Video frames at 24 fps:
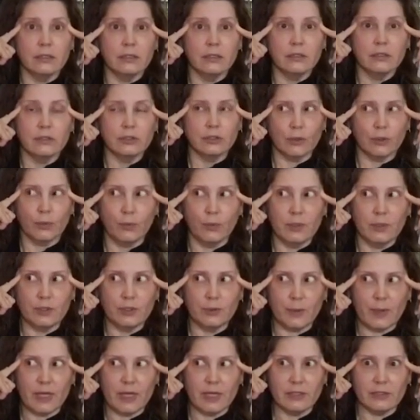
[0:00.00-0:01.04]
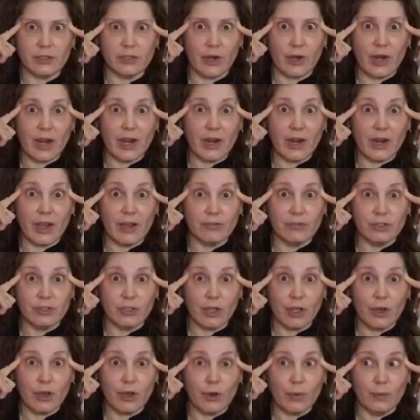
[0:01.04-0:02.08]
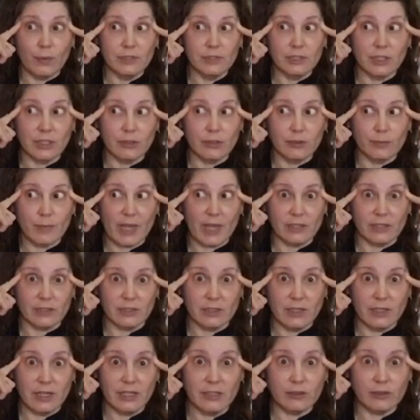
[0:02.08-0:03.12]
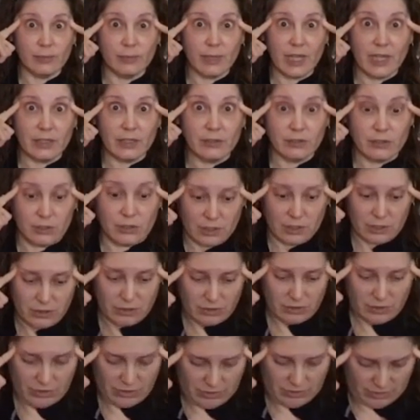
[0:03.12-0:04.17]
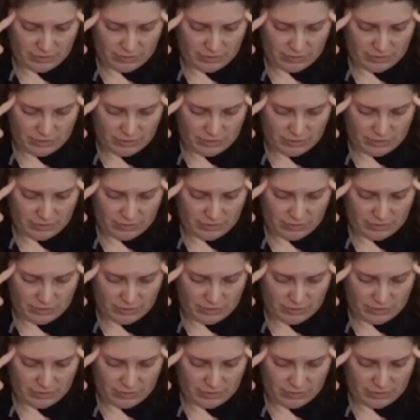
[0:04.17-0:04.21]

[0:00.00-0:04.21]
So which way does our air have to go once it goes past the nasal passages?